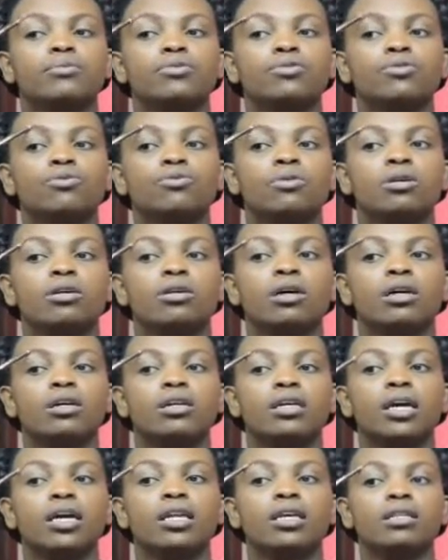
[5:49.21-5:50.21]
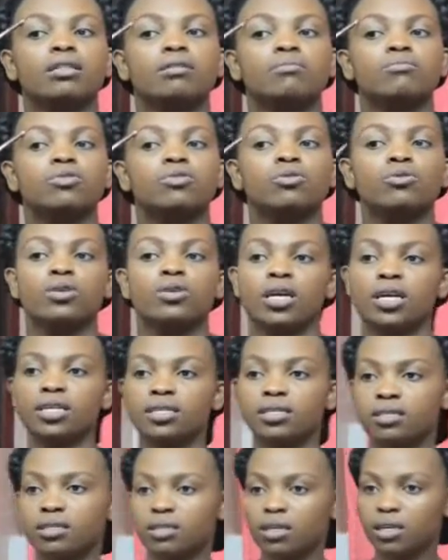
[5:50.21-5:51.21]
you are getting them to look
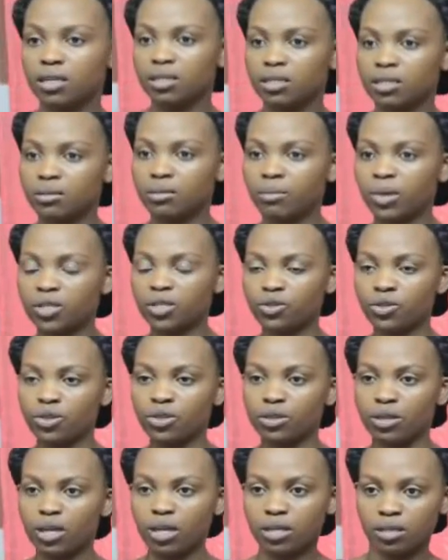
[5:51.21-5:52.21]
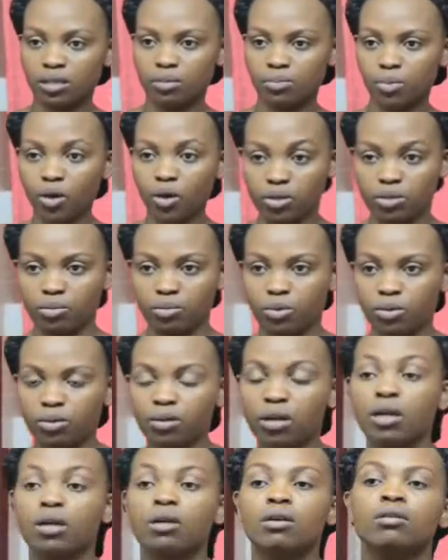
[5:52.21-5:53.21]
as symmetrical as
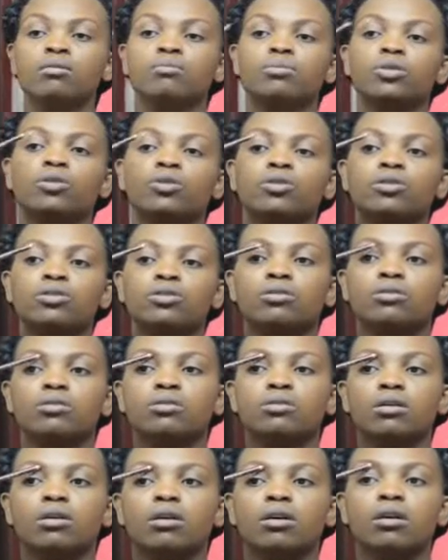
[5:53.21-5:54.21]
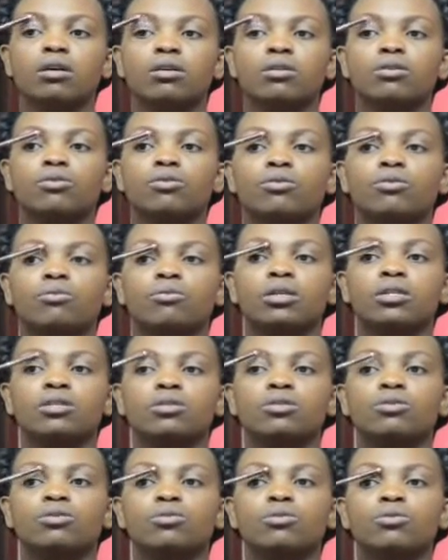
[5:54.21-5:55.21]
possible, because you don't want
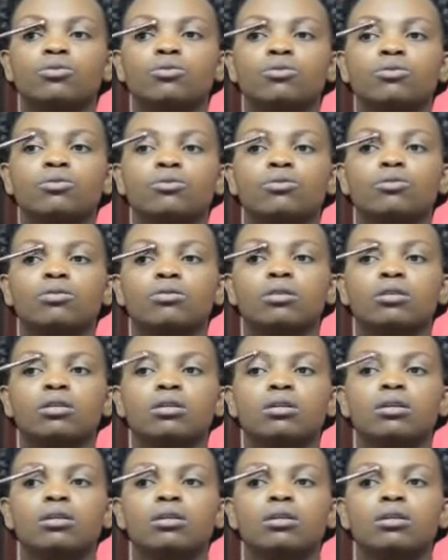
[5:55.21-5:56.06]
to look